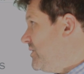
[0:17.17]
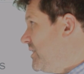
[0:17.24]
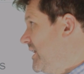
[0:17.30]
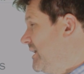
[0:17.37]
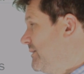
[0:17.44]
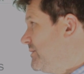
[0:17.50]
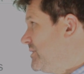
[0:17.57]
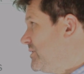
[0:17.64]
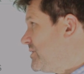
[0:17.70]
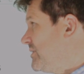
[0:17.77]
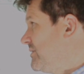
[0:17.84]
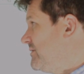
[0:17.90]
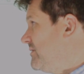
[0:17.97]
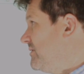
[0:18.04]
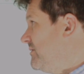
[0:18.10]
Uh, we'll look
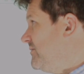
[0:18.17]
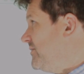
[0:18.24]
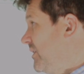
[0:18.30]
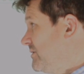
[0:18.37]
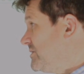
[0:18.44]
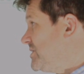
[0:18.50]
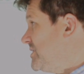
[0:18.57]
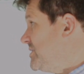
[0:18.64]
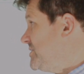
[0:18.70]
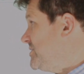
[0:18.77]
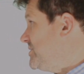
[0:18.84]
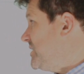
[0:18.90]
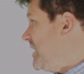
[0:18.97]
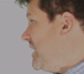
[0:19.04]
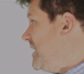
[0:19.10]
at
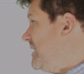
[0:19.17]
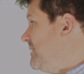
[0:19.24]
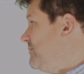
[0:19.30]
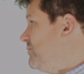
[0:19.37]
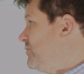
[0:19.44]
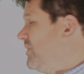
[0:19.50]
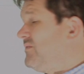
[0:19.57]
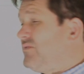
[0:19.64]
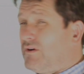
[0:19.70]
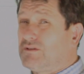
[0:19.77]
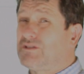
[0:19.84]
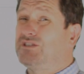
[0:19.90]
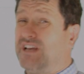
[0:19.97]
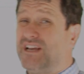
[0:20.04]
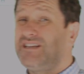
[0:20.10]
voltage, um, what
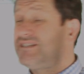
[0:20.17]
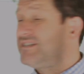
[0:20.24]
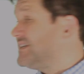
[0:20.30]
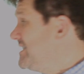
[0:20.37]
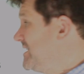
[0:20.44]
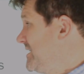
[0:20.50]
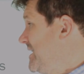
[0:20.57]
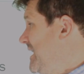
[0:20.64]
voltage is,